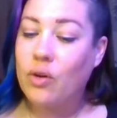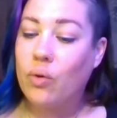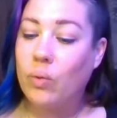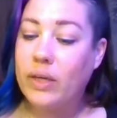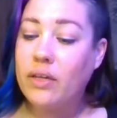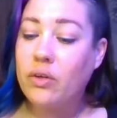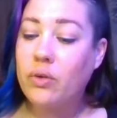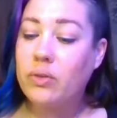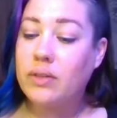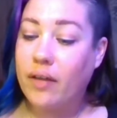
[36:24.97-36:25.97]
we
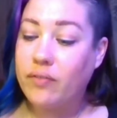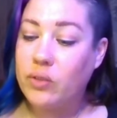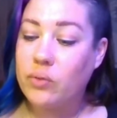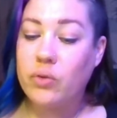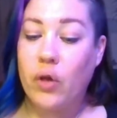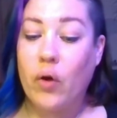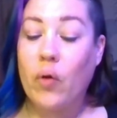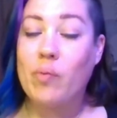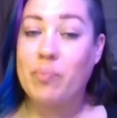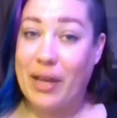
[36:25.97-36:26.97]
who love you
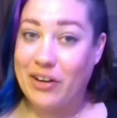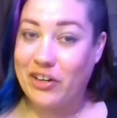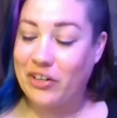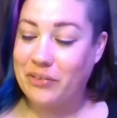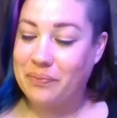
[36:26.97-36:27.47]
know better.